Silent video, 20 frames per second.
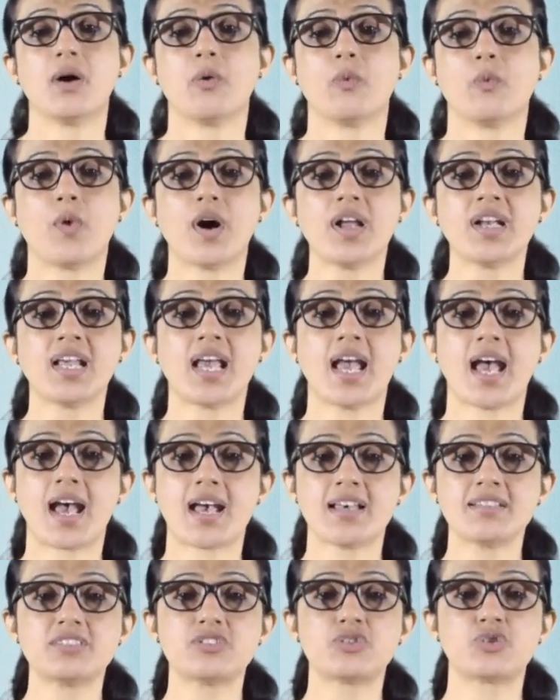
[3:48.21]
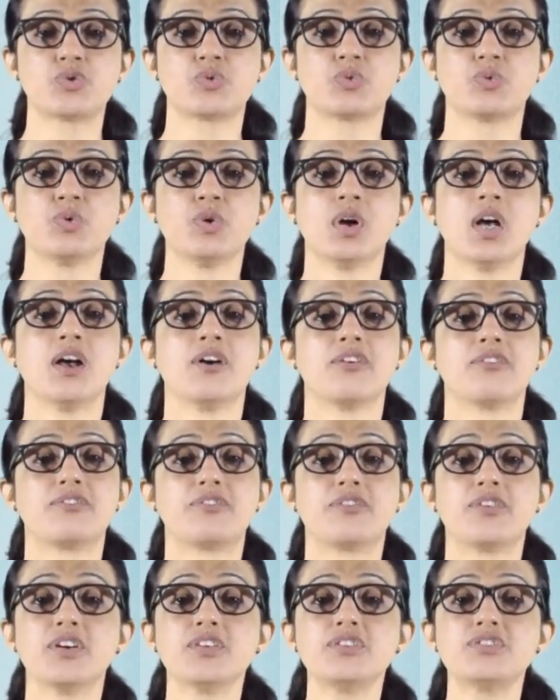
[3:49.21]
one has to
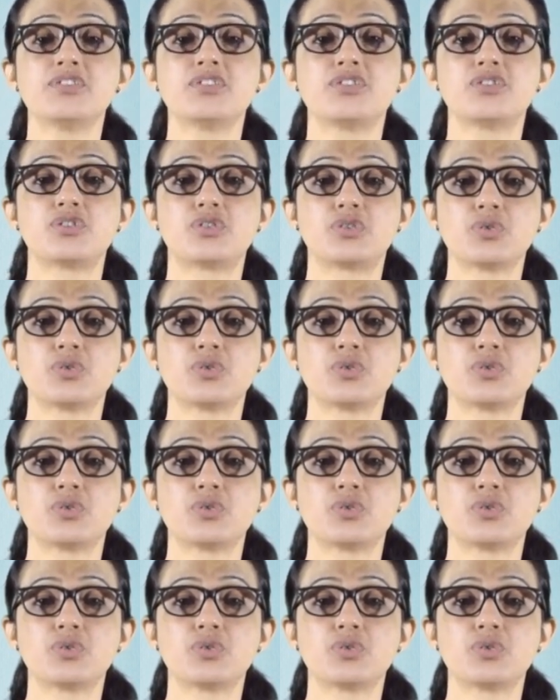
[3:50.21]
first